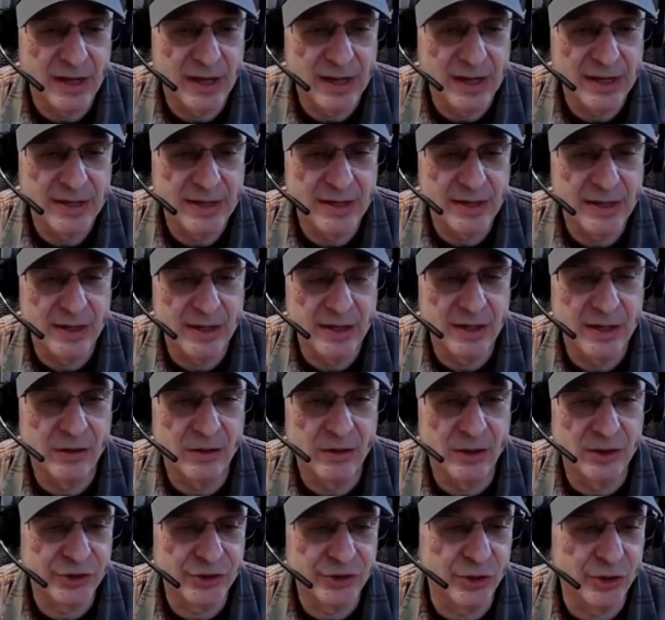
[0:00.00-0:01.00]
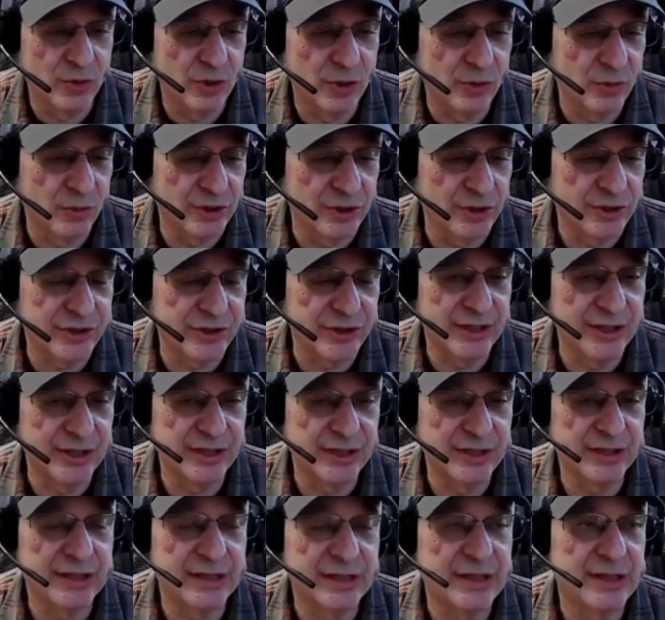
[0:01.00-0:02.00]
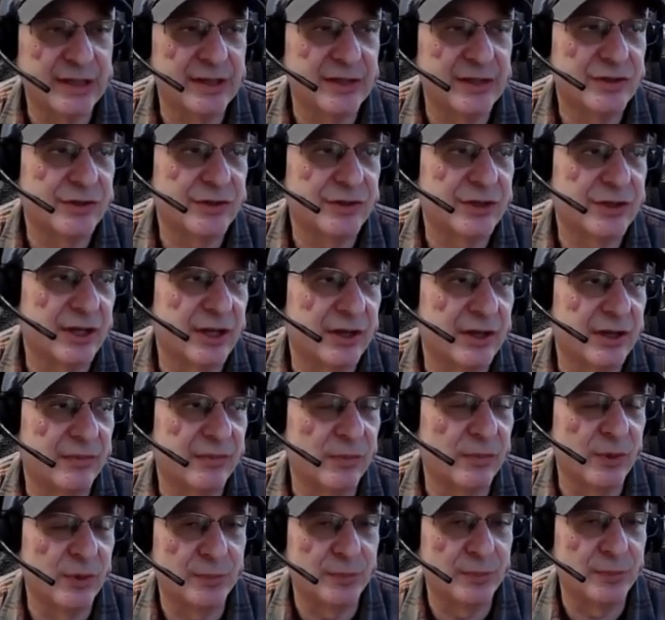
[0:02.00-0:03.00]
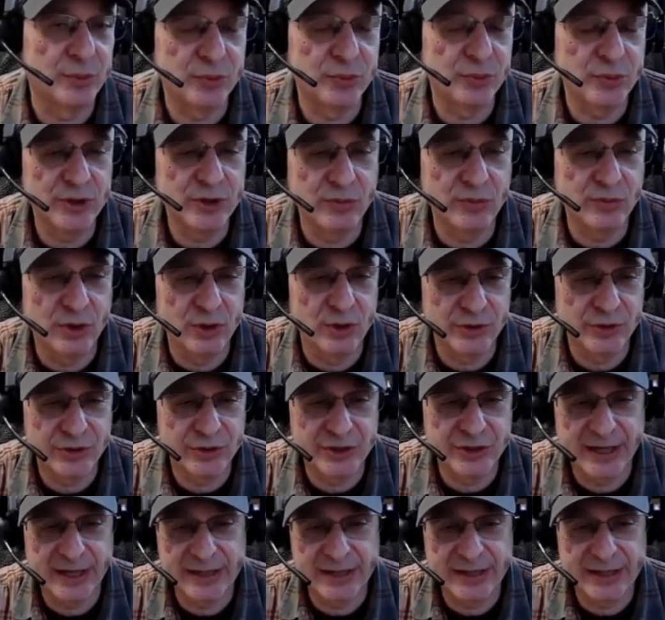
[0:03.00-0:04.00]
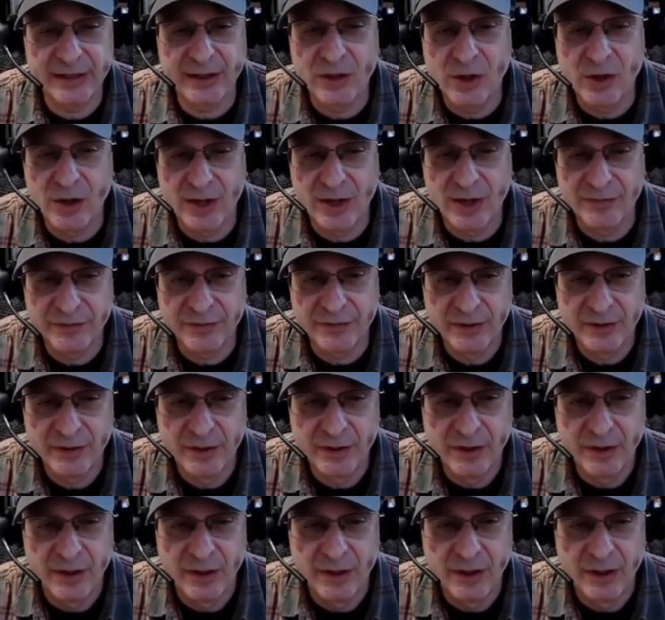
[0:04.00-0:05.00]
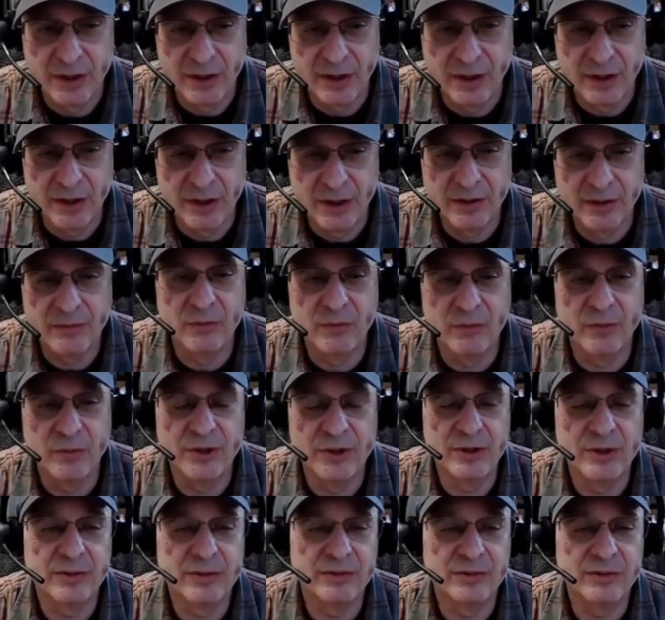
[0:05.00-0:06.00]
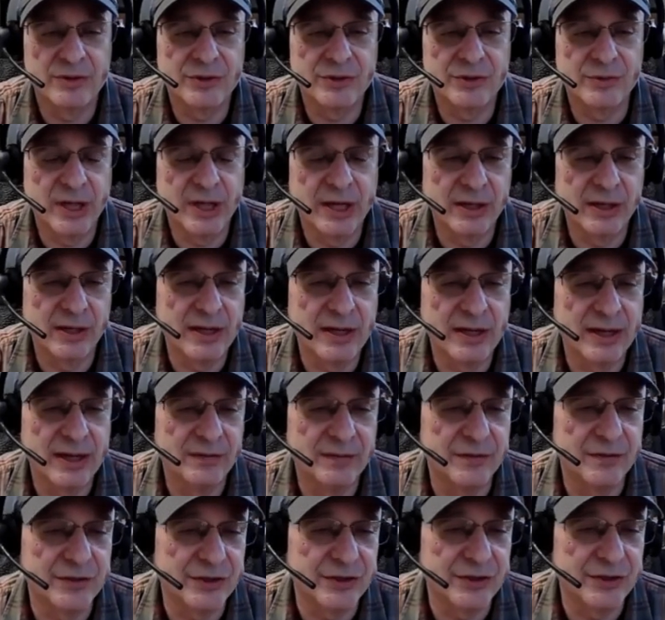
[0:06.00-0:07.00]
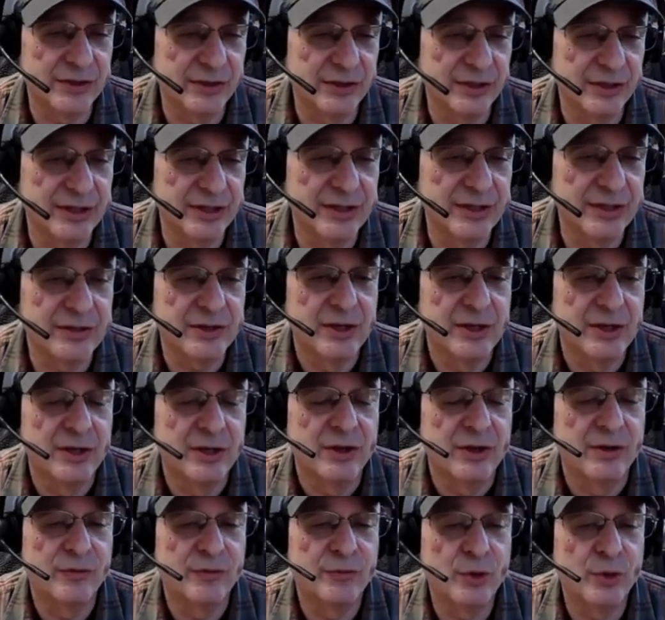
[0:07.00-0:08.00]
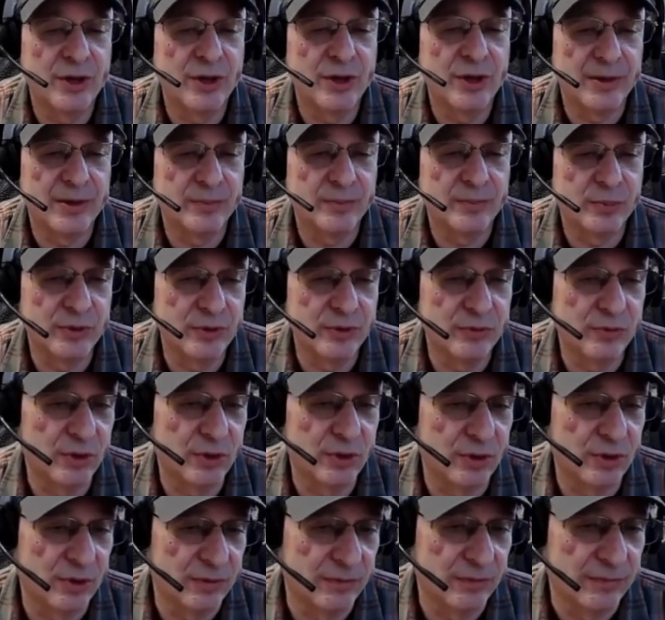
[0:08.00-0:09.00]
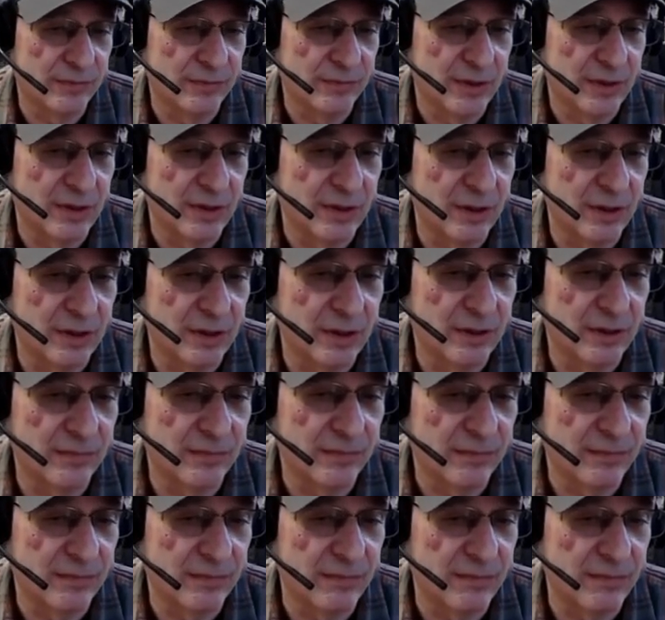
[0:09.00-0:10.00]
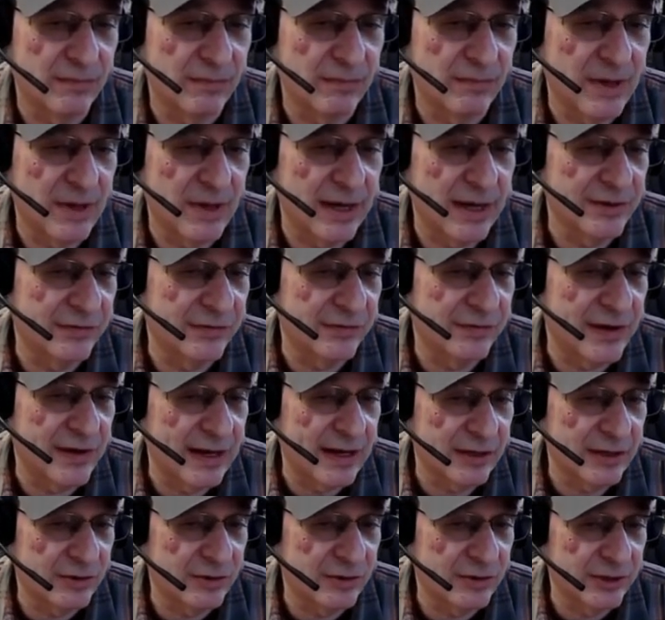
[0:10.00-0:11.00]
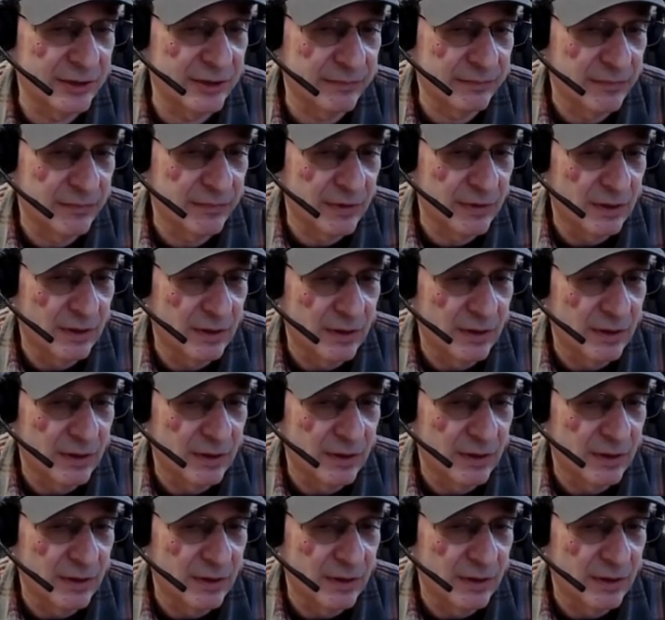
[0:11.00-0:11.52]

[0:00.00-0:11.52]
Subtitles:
And also, what we're seeing is with pre-rolls taking off, we're supplying a lot of facilities for their pre-roll uh, manufacturing.